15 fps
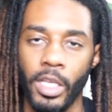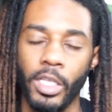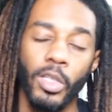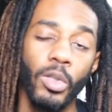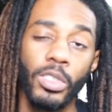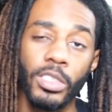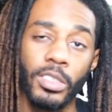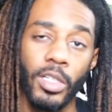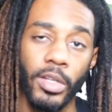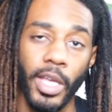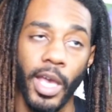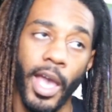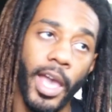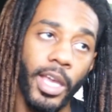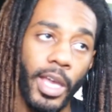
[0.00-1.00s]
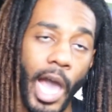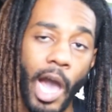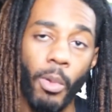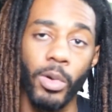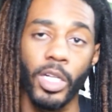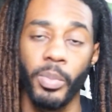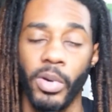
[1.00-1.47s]
You just know that, hey, I
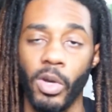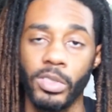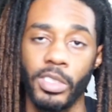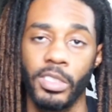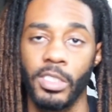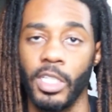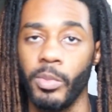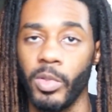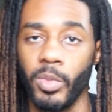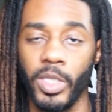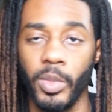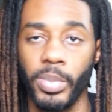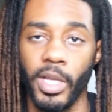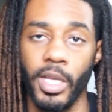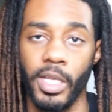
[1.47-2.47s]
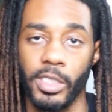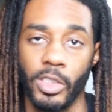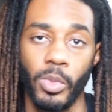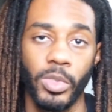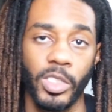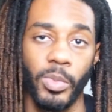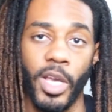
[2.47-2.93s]
want to post this clip of me playing
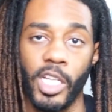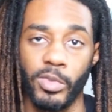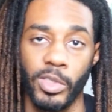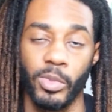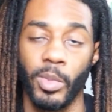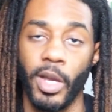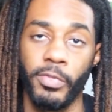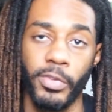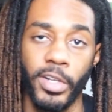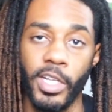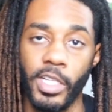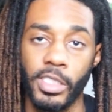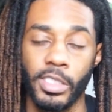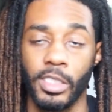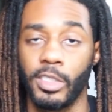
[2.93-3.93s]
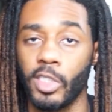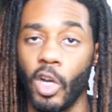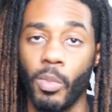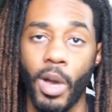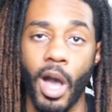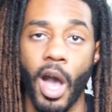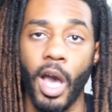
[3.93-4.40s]
Super Smash Bros with my friends to show
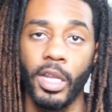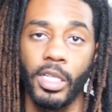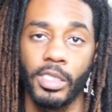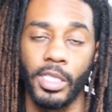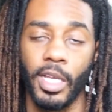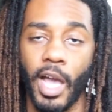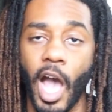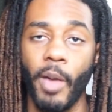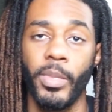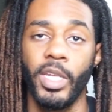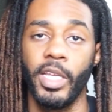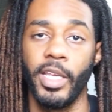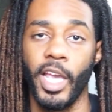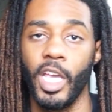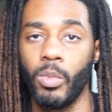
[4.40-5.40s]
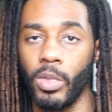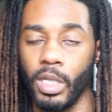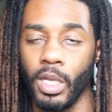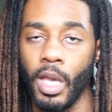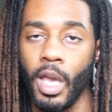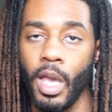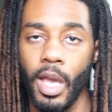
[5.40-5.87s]
my audience that I'm into gaming.
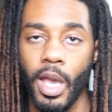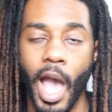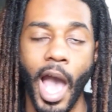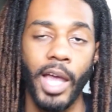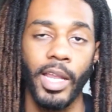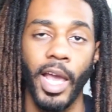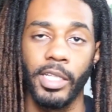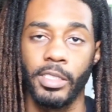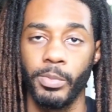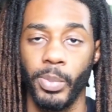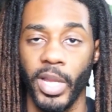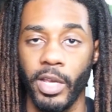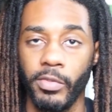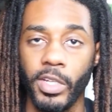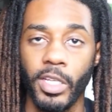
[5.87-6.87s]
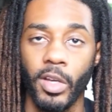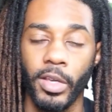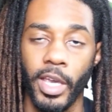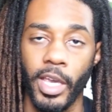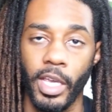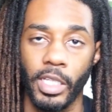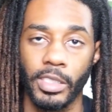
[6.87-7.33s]
I like to play video
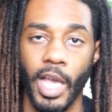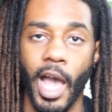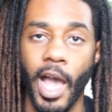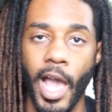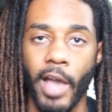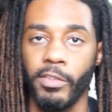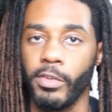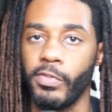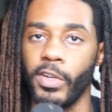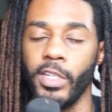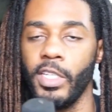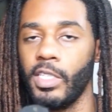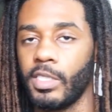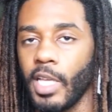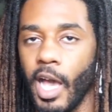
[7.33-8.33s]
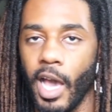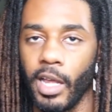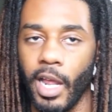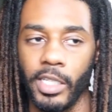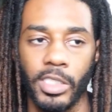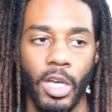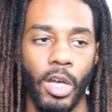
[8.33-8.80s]
games. I have a funny side.
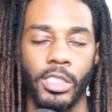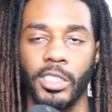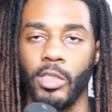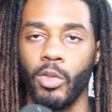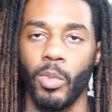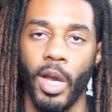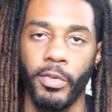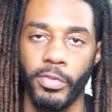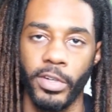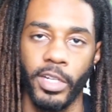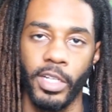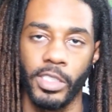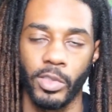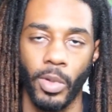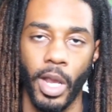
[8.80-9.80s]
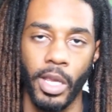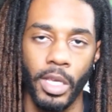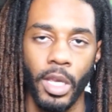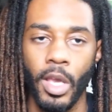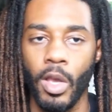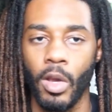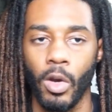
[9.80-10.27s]
I talk shit with my friends, right?
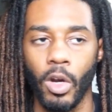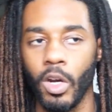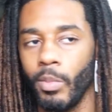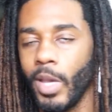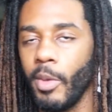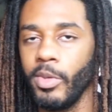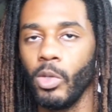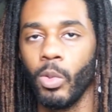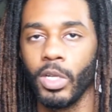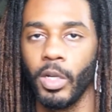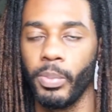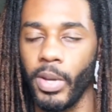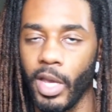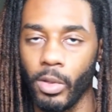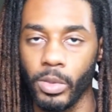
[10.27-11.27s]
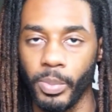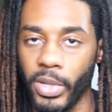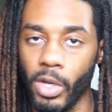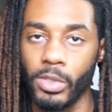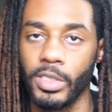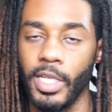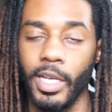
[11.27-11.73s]
Or maybe you want to
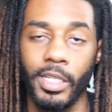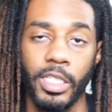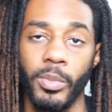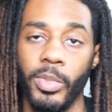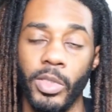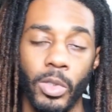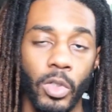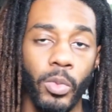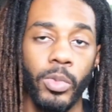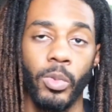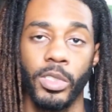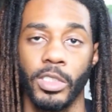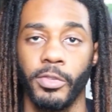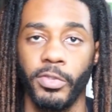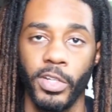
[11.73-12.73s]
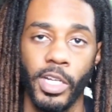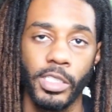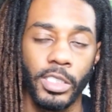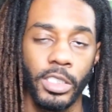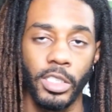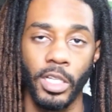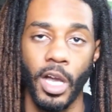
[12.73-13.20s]
post that clip of you hooping with your friends
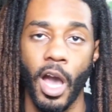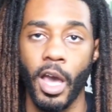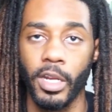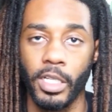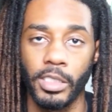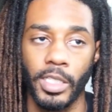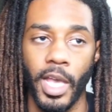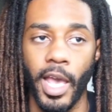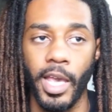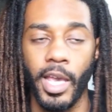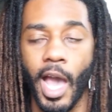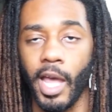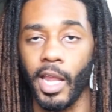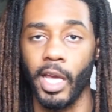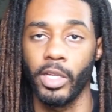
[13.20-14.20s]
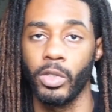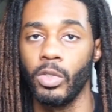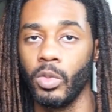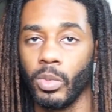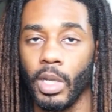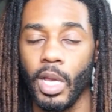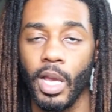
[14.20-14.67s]
to show your audience that, hey, I like to
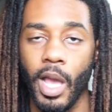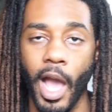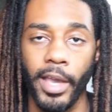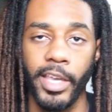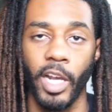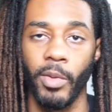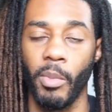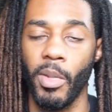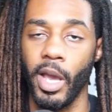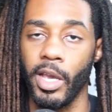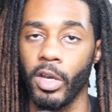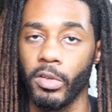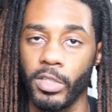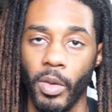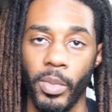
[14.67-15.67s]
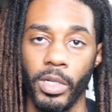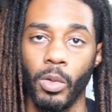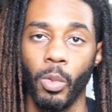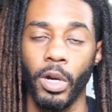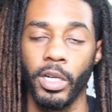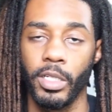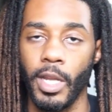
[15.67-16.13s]
hoop. I care about my health. I'm into
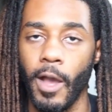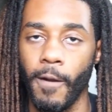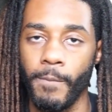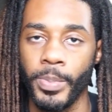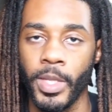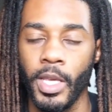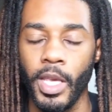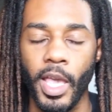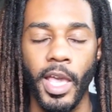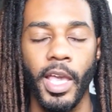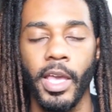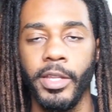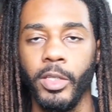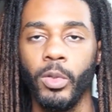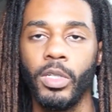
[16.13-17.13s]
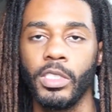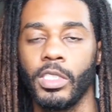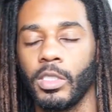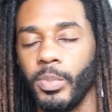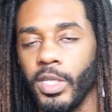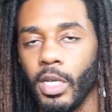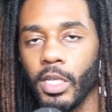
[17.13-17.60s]
working out. And you can
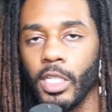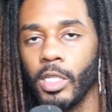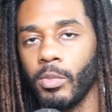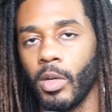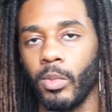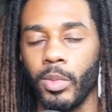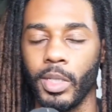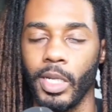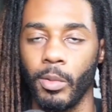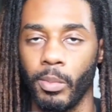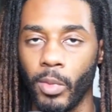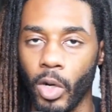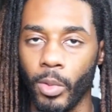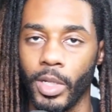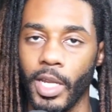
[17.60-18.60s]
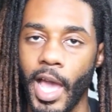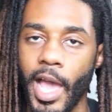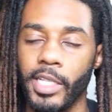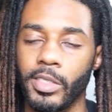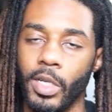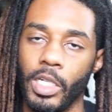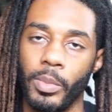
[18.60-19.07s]
just be a little bit more
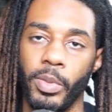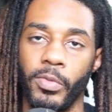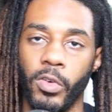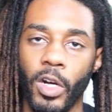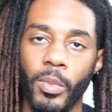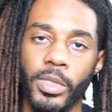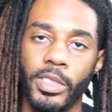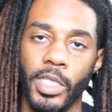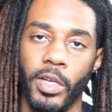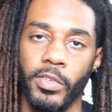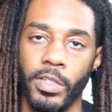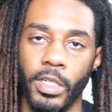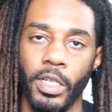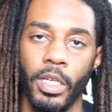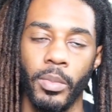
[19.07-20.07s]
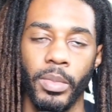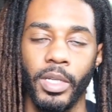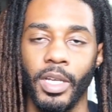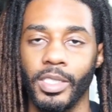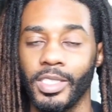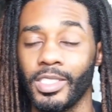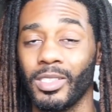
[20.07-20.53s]
relaxed on the performance of it,
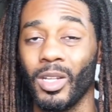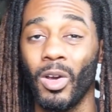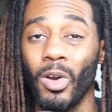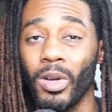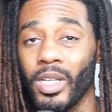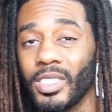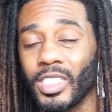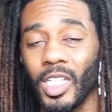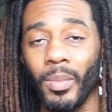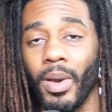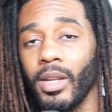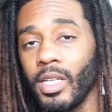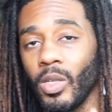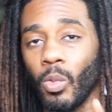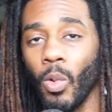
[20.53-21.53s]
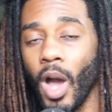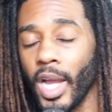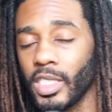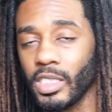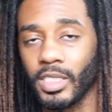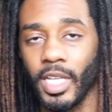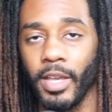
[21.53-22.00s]
because as long as somebody
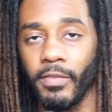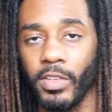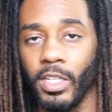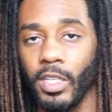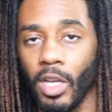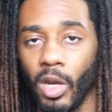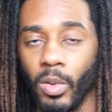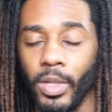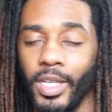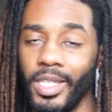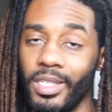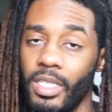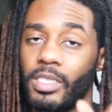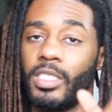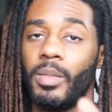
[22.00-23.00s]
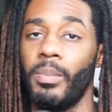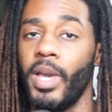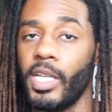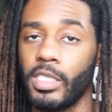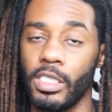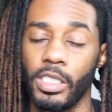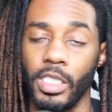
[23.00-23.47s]
watches that video and gets the
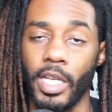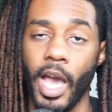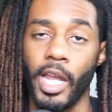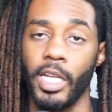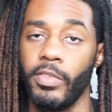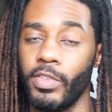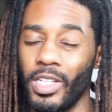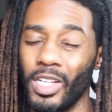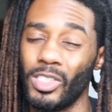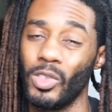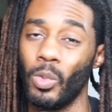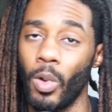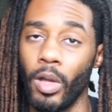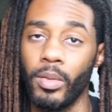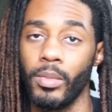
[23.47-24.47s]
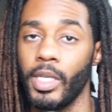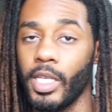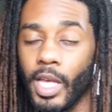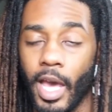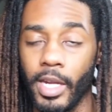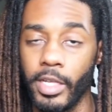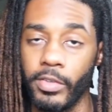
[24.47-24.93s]
messaging out of it that you want them to
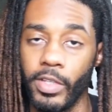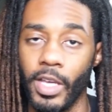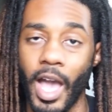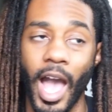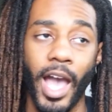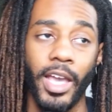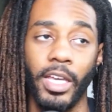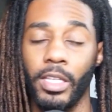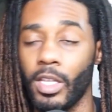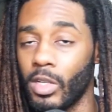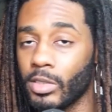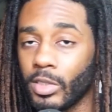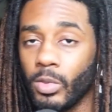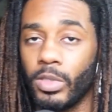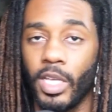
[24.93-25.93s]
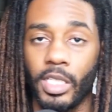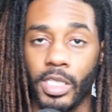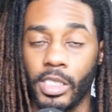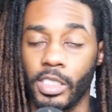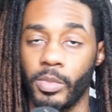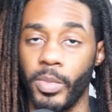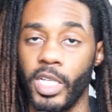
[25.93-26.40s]
get out of it, i.e. those two things I
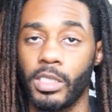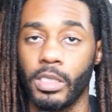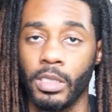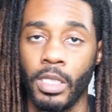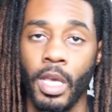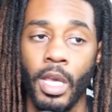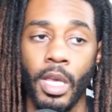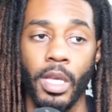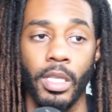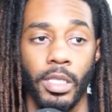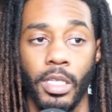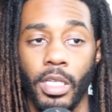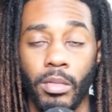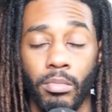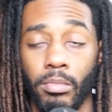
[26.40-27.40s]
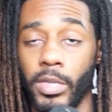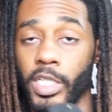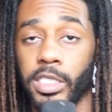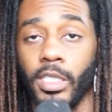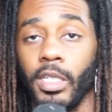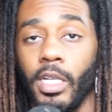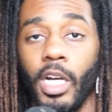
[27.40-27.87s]
just mentioned, then
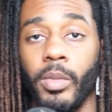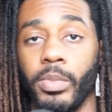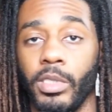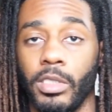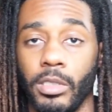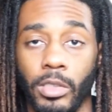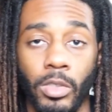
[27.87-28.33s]
mission accomplished.